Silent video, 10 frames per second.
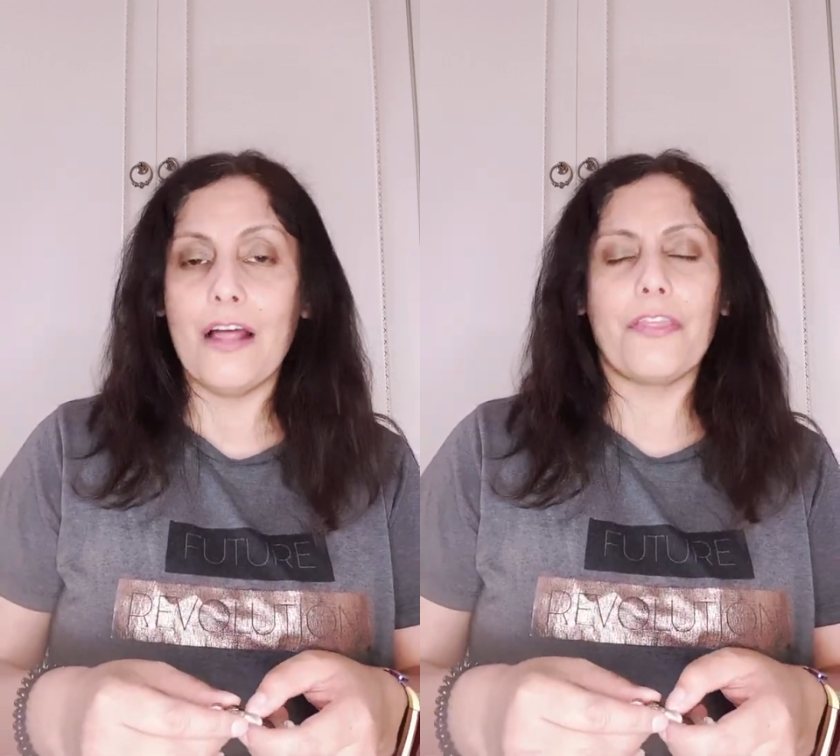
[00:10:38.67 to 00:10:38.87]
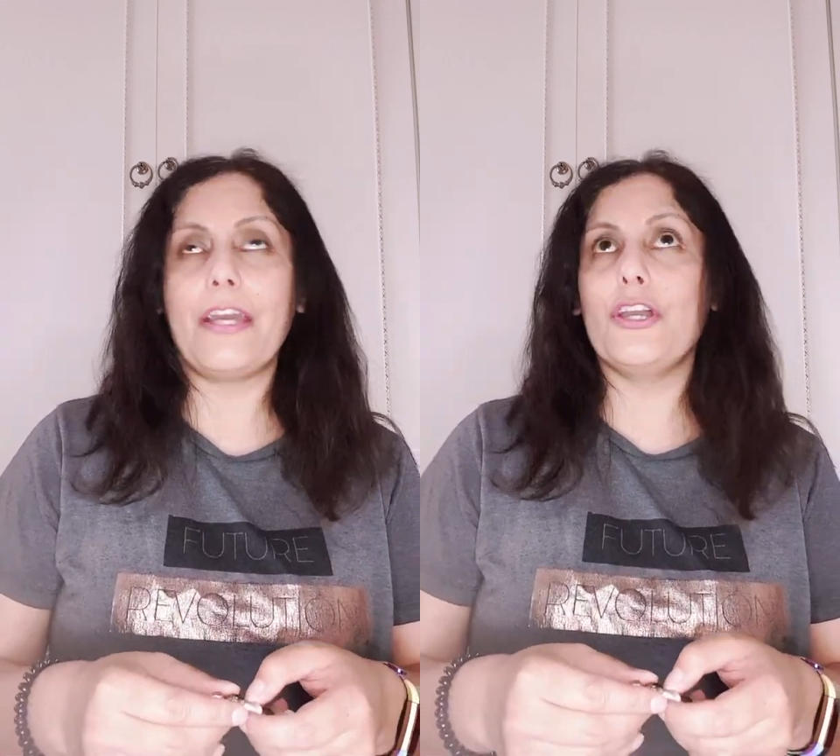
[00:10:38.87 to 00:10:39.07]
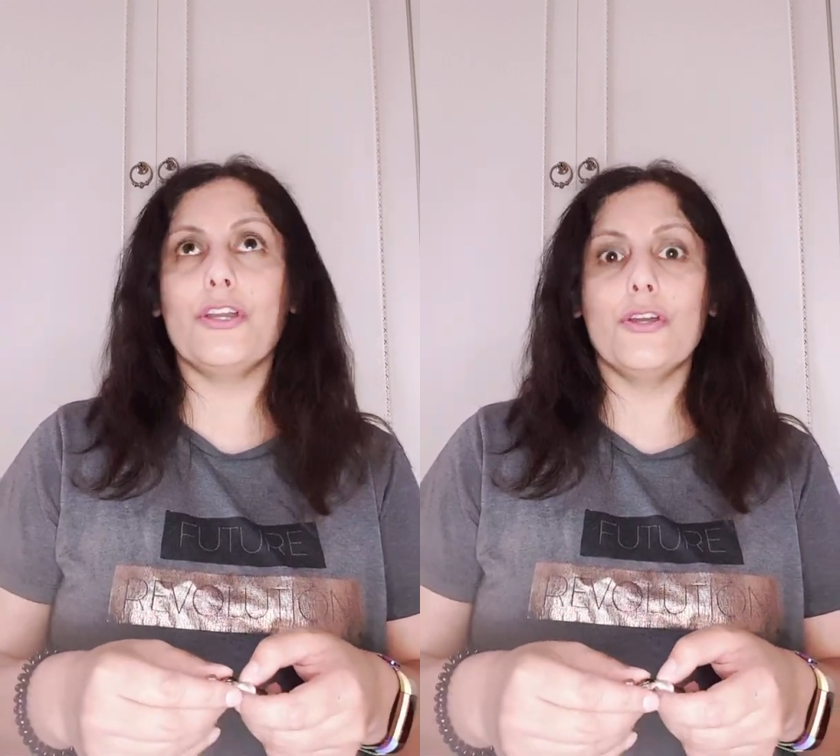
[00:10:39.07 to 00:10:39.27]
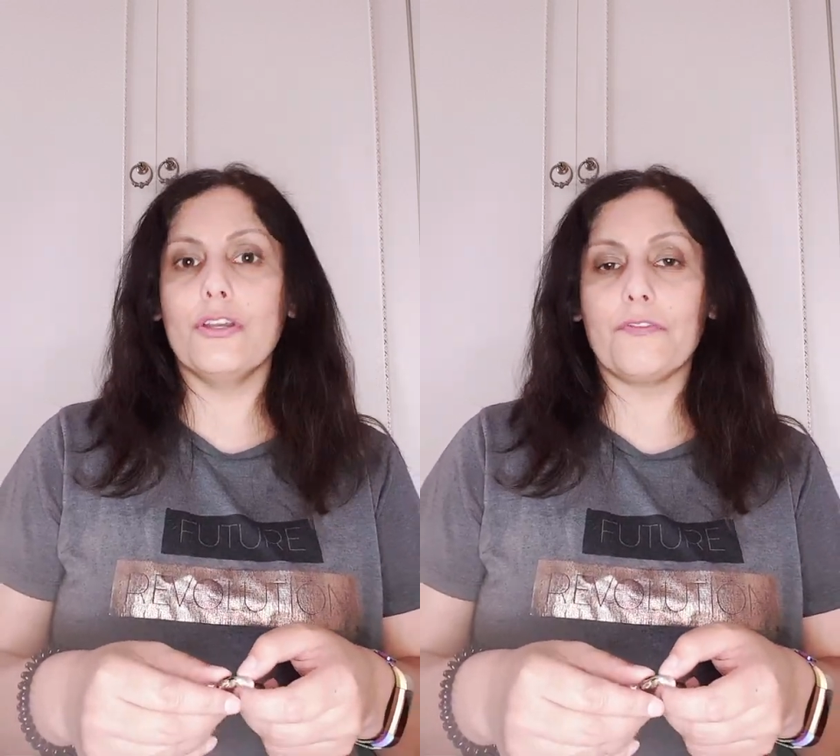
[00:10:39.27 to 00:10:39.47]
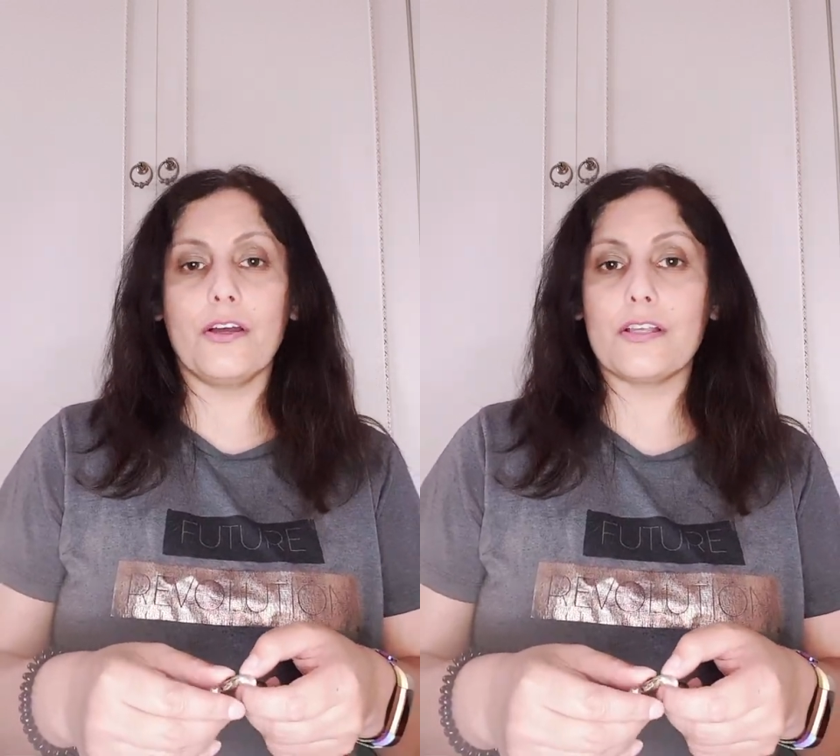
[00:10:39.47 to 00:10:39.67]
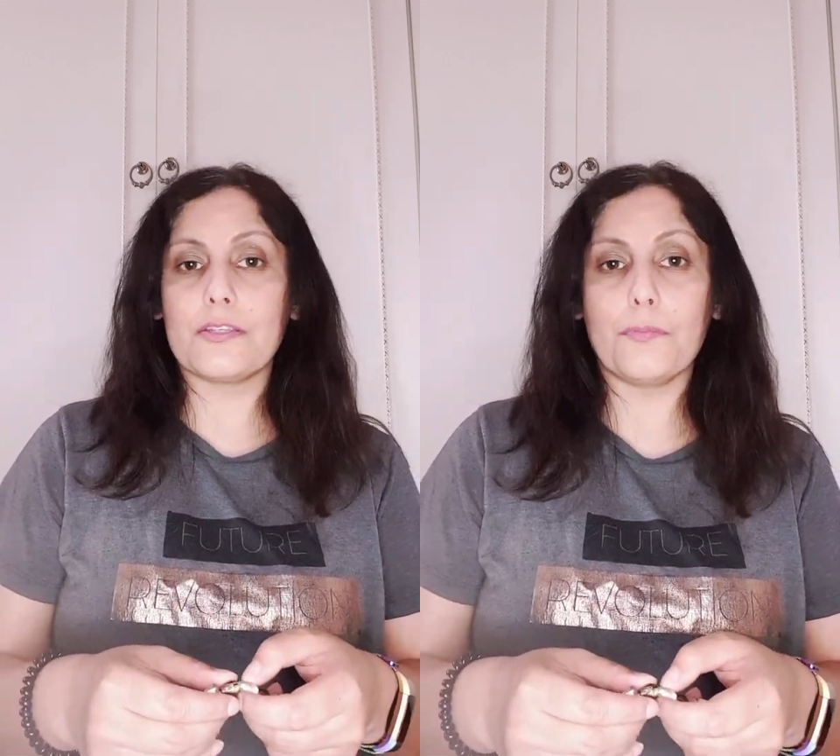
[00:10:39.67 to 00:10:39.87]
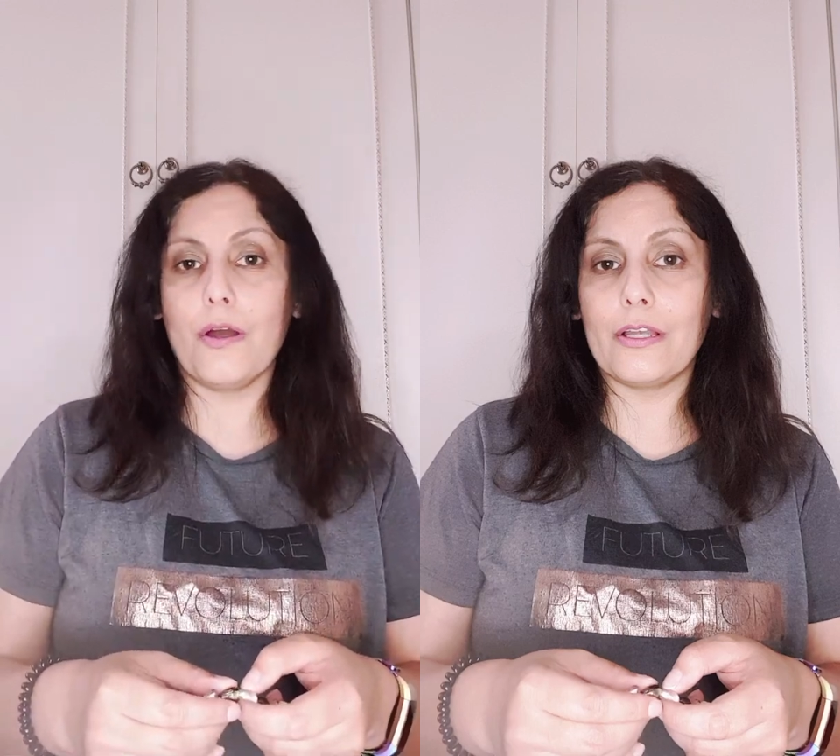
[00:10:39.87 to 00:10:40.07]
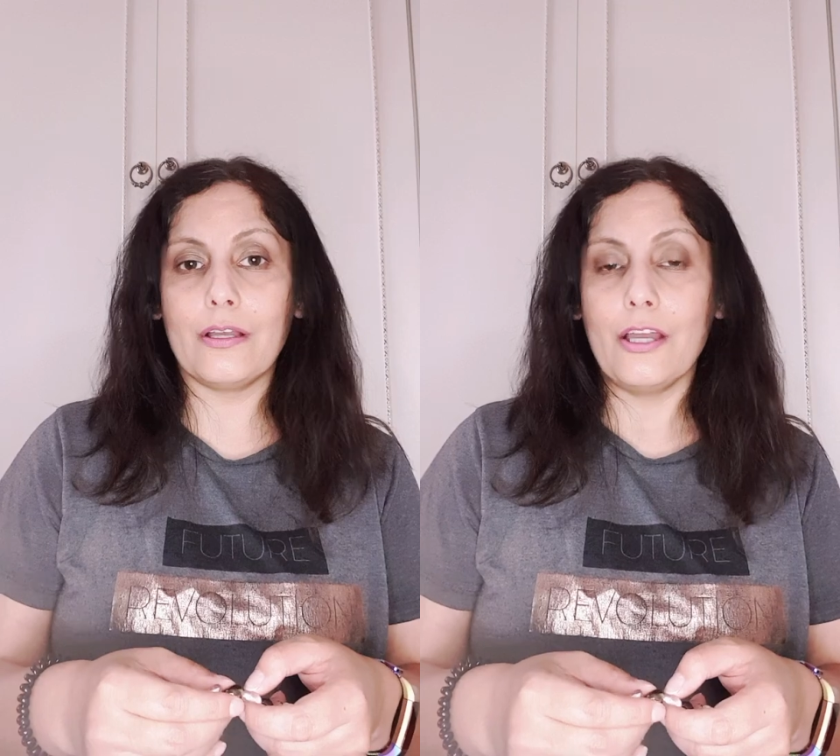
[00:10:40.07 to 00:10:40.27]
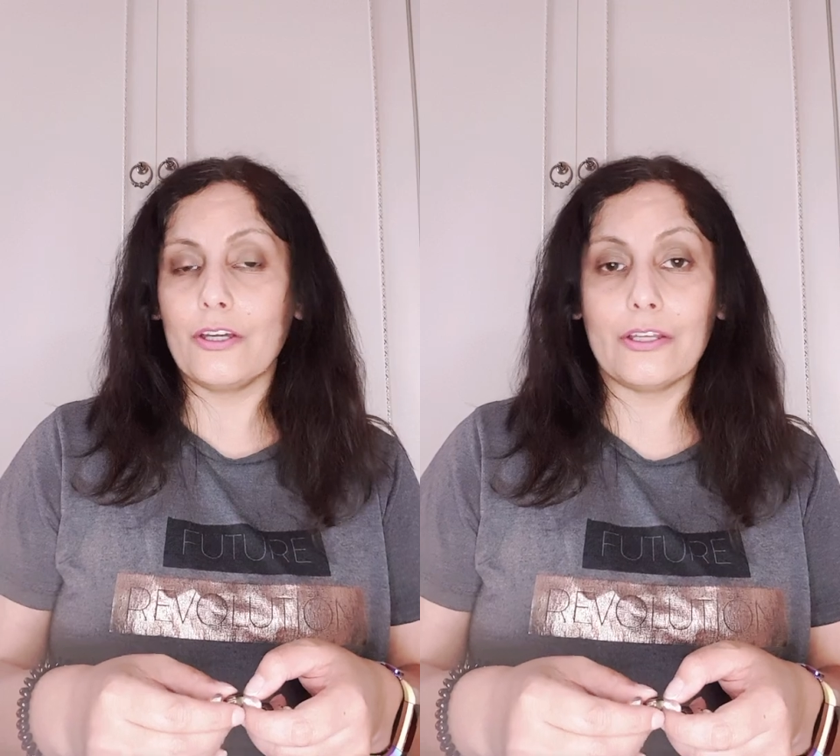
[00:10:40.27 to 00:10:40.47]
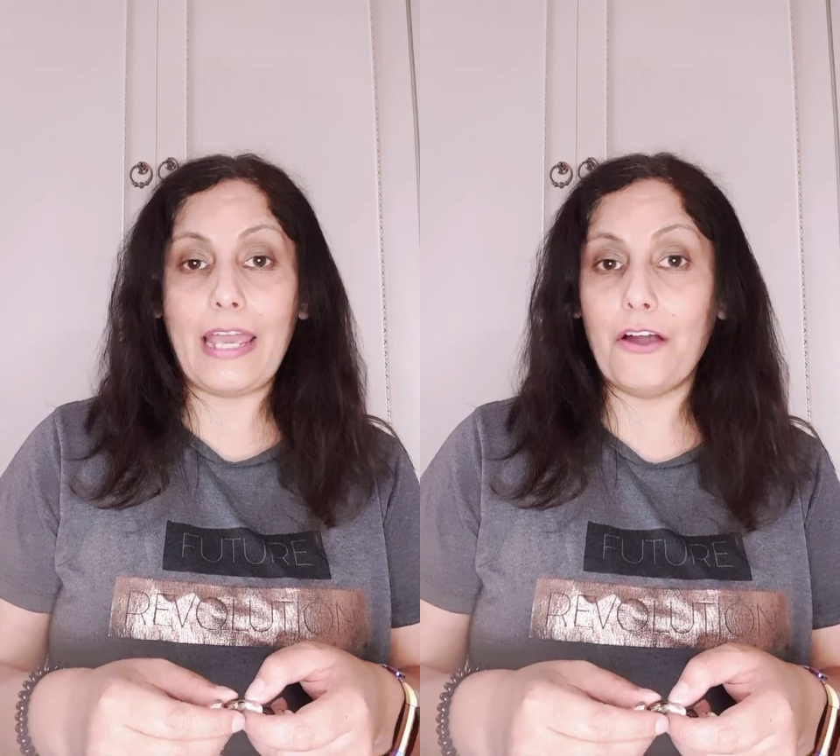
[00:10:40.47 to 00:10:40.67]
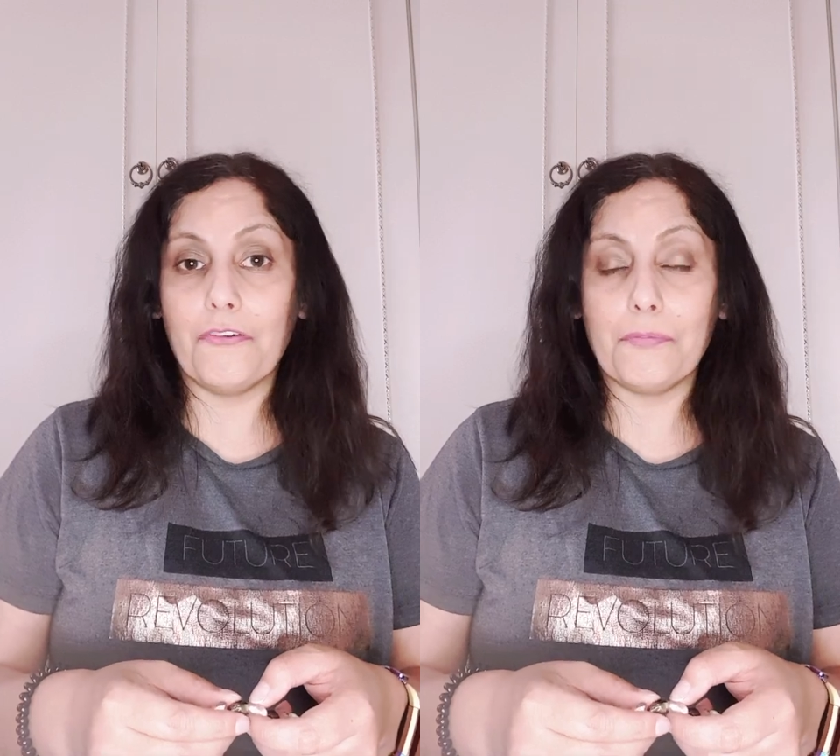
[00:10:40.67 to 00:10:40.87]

Thank you, universe, my good health,